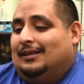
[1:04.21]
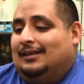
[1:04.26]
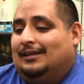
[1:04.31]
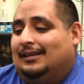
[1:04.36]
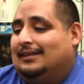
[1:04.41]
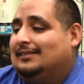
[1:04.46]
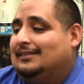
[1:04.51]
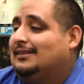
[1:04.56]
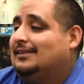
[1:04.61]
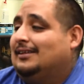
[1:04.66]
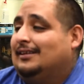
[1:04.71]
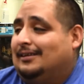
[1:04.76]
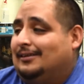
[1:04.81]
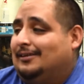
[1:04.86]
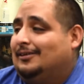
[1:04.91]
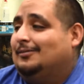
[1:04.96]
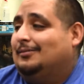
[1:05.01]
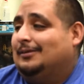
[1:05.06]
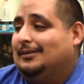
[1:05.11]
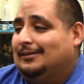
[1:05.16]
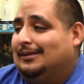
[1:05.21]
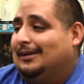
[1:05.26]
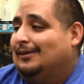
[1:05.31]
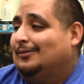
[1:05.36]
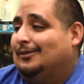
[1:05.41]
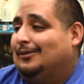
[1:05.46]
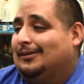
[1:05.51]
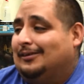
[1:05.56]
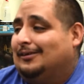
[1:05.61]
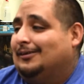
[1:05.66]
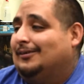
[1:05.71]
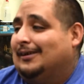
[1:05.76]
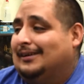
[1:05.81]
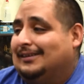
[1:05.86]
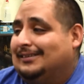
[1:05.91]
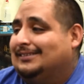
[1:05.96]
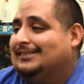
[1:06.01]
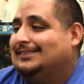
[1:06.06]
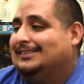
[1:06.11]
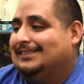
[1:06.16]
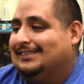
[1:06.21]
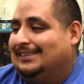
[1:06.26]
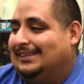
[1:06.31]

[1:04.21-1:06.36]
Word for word: they said that he could have been like one of the greatest,